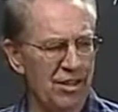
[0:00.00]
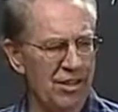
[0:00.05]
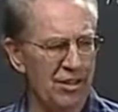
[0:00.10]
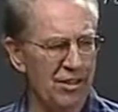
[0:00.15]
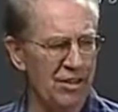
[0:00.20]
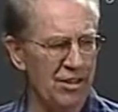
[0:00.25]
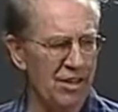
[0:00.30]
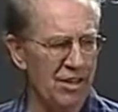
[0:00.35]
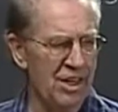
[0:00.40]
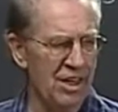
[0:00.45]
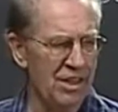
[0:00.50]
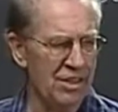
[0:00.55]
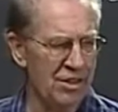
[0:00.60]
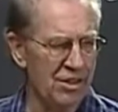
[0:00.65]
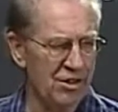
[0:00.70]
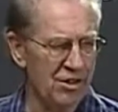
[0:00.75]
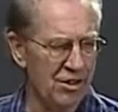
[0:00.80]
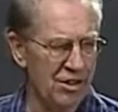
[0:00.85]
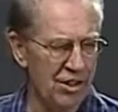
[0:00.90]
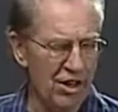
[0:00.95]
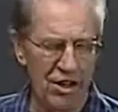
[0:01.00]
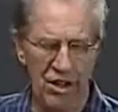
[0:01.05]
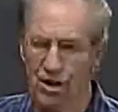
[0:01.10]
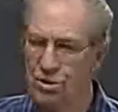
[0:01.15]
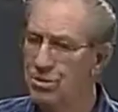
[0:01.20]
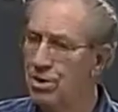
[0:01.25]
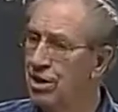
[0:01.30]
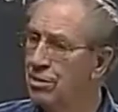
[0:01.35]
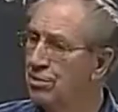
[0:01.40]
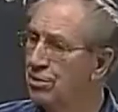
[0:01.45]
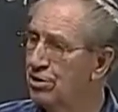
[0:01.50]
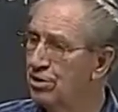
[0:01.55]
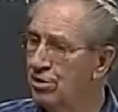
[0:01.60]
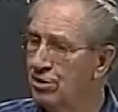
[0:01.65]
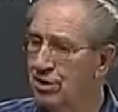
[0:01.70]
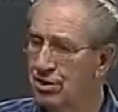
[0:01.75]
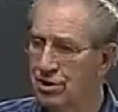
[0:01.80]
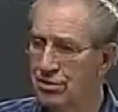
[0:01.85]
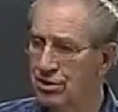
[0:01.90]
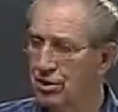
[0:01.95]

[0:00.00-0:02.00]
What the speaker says: earth had the same opportunity